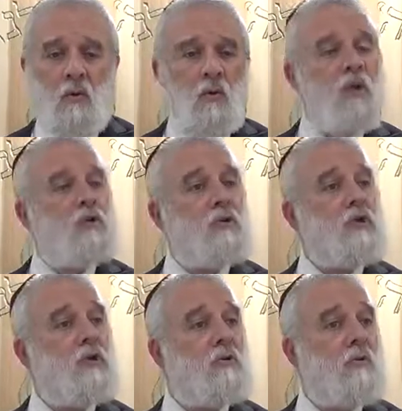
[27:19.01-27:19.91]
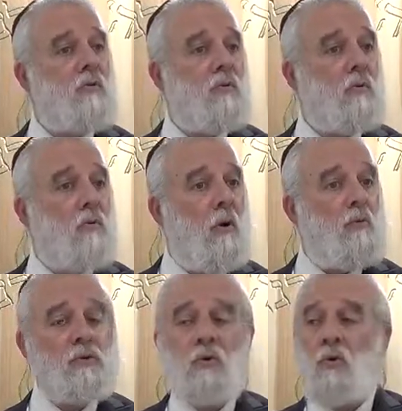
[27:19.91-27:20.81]
We're just
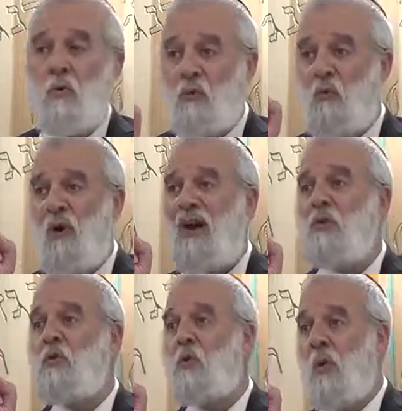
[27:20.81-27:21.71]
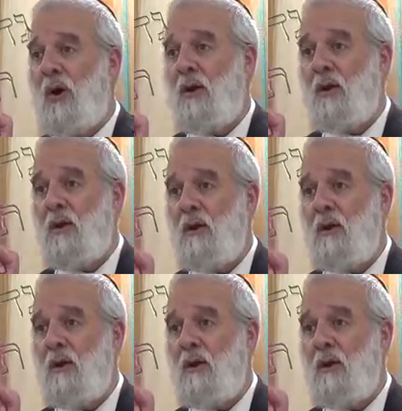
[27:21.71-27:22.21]
almost through with round one.